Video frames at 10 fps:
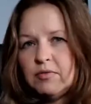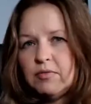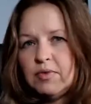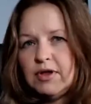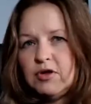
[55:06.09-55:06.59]

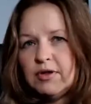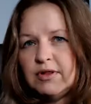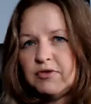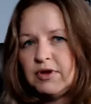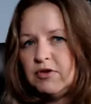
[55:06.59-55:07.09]
when you're
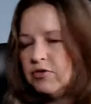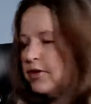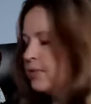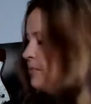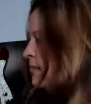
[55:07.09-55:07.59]
listening to
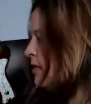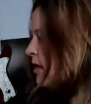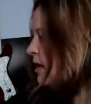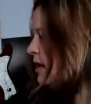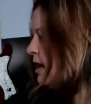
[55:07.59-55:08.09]
it.
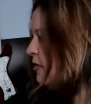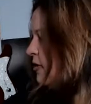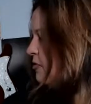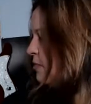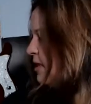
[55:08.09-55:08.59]
Now
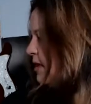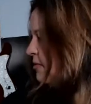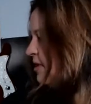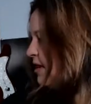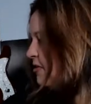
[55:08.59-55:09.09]
this
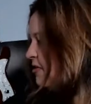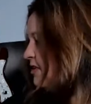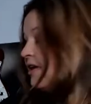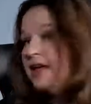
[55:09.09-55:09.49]
picking pattern